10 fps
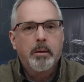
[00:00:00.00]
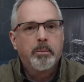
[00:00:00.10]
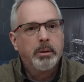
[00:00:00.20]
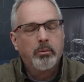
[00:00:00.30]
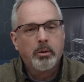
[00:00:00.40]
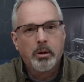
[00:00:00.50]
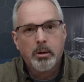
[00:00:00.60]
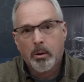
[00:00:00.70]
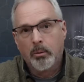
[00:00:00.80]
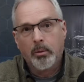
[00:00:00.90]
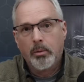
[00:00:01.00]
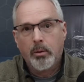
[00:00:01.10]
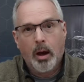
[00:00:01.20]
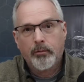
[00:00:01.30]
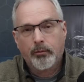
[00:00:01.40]
but, you know,
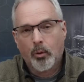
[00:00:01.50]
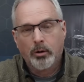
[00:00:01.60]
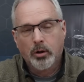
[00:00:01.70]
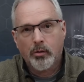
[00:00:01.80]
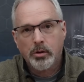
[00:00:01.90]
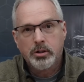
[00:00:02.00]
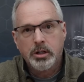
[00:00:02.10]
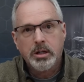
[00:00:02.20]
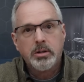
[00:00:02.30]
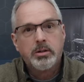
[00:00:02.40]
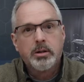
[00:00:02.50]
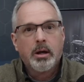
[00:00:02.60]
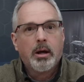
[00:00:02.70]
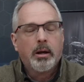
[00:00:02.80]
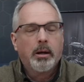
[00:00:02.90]
I've worked overseas
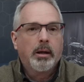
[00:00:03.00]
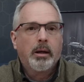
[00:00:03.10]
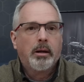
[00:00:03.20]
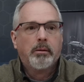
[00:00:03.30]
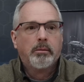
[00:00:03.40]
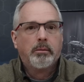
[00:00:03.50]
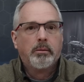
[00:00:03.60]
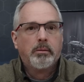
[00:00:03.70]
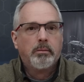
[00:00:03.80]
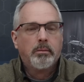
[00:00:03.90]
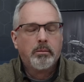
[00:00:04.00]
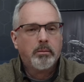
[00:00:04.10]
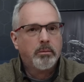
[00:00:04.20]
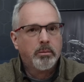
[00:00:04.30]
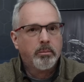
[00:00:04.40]
and
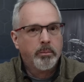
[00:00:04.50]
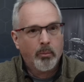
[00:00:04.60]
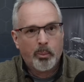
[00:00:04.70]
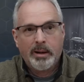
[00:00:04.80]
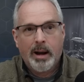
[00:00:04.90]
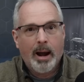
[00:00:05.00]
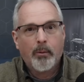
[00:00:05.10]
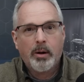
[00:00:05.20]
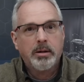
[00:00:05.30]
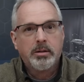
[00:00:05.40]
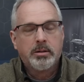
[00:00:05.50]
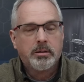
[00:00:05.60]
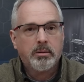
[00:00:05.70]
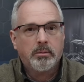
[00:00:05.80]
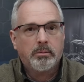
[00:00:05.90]
been eyewitness
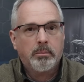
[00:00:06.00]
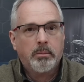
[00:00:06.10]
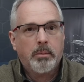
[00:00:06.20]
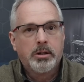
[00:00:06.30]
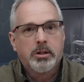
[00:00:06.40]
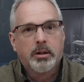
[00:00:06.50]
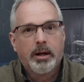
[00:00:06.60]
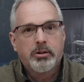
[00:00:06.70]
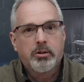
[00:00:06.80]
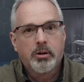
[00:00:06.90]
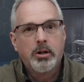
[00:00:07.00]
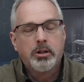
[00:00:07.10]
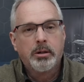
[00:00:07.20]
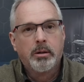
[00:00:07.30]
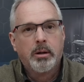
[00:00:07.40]
to much less
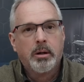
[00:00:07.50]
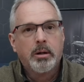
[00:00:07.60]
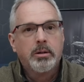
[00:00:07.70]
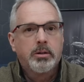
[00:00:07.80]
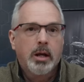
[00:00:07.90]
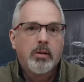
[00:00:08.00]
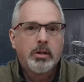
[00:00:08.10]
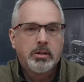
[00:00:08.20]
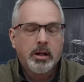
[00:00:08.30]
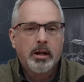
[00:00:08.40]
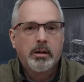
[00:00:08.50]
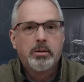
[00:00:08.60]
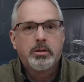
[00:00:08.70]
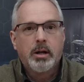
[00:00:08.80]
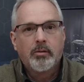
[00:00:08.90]
stringent safety
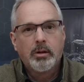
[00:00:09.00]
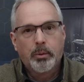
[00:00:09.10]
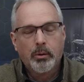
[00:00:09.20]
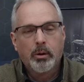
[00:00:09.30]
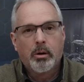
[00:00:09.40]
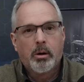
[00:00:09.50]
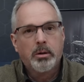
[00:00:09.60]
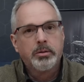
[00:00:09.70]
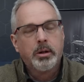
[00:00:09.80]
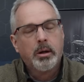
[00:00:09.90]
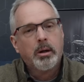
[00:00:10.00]
standards, safety protocols.